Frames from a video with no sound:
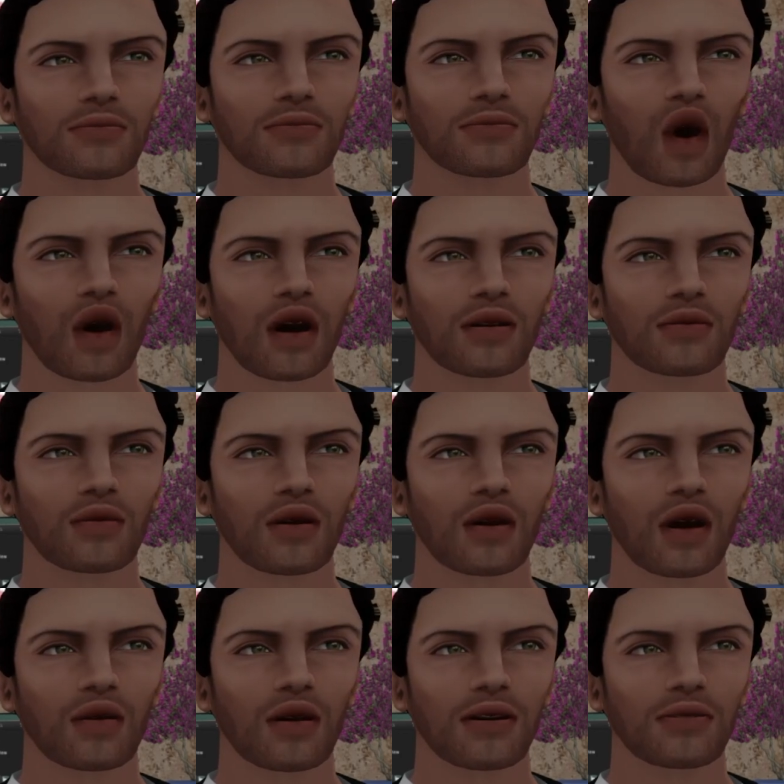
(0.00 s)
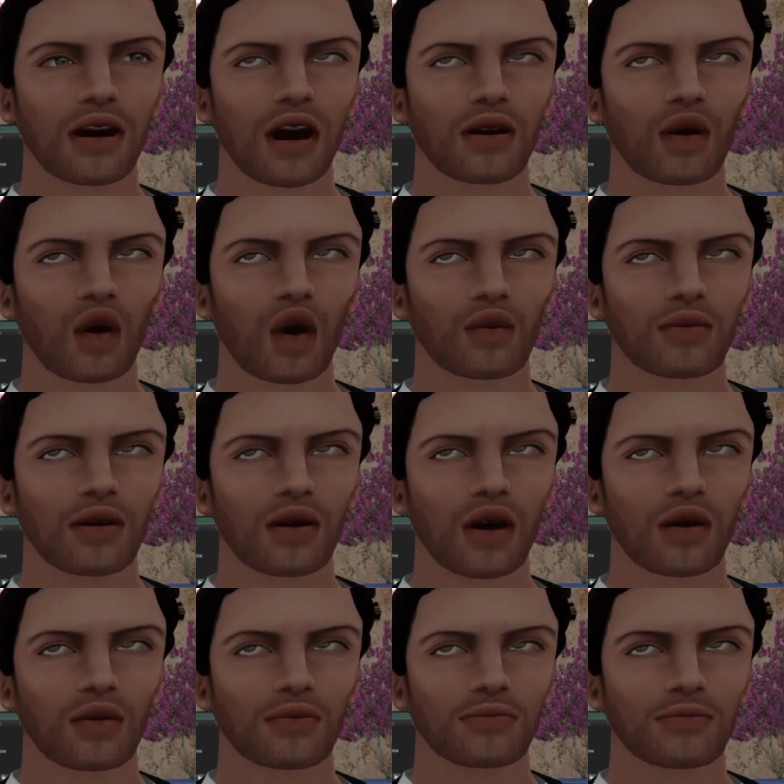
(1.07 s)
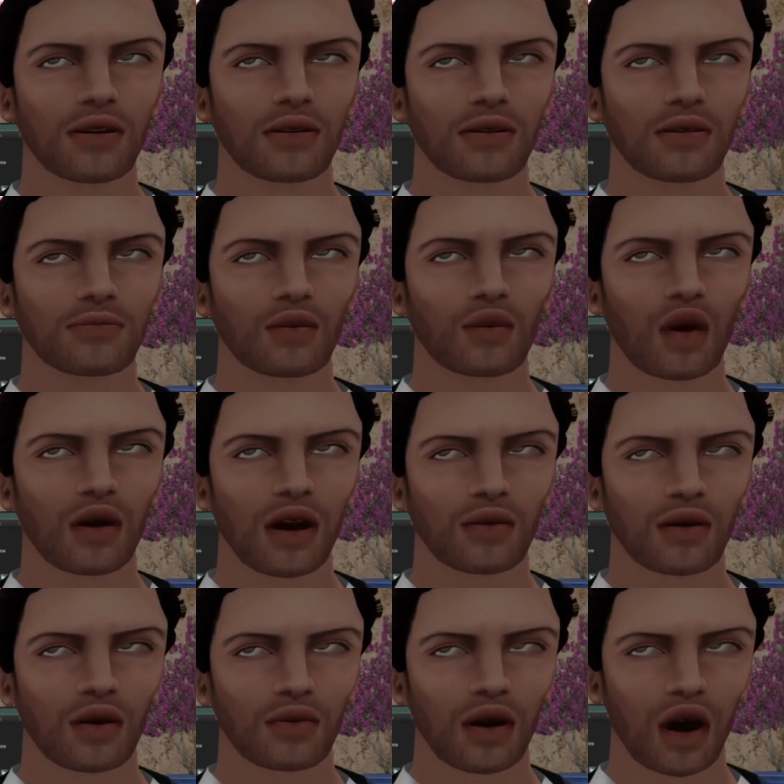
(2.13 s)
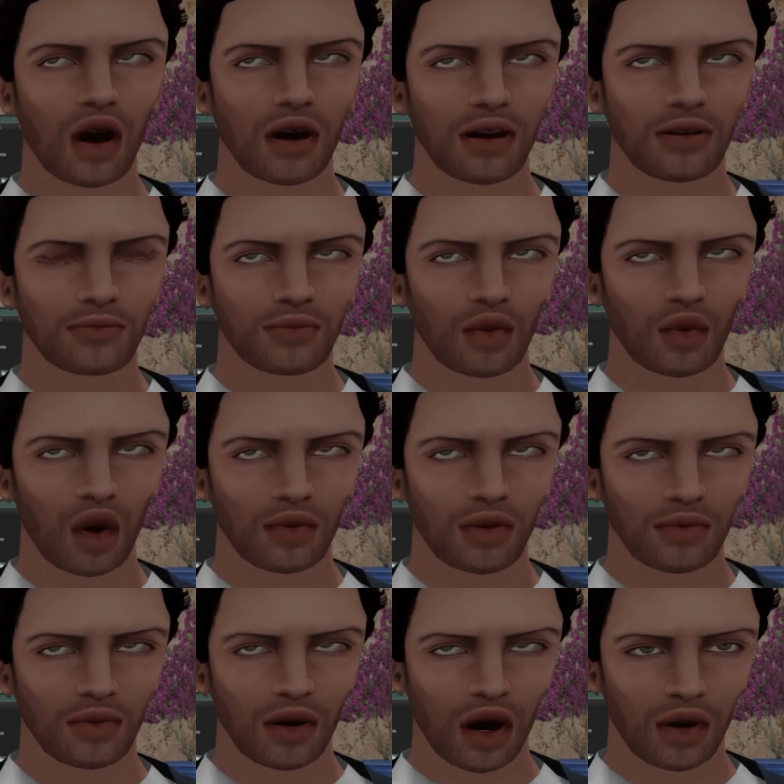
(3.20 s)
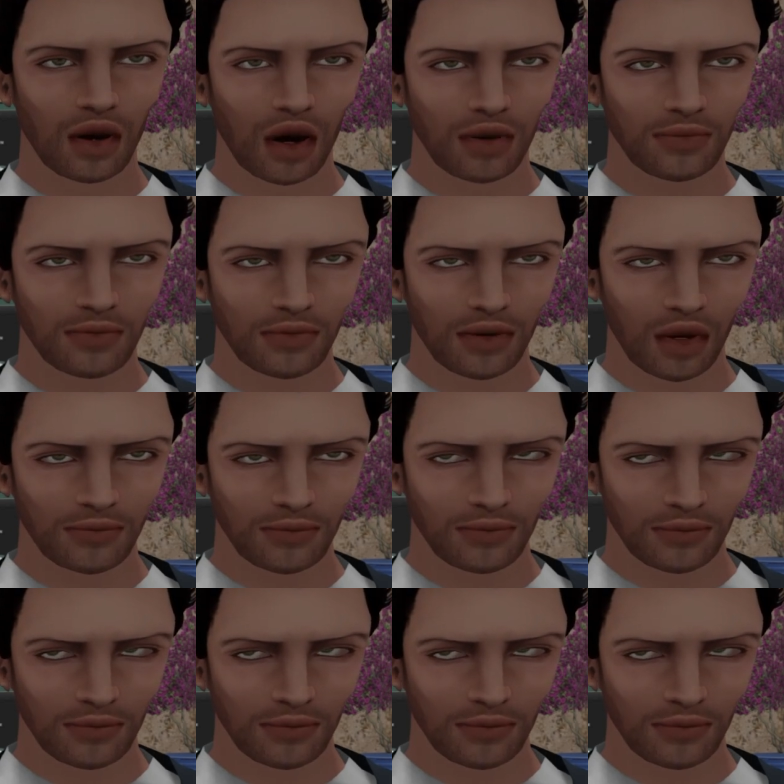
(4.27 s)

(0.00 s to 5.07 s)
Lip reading: I'm checking here the chat because I want to hear what you think.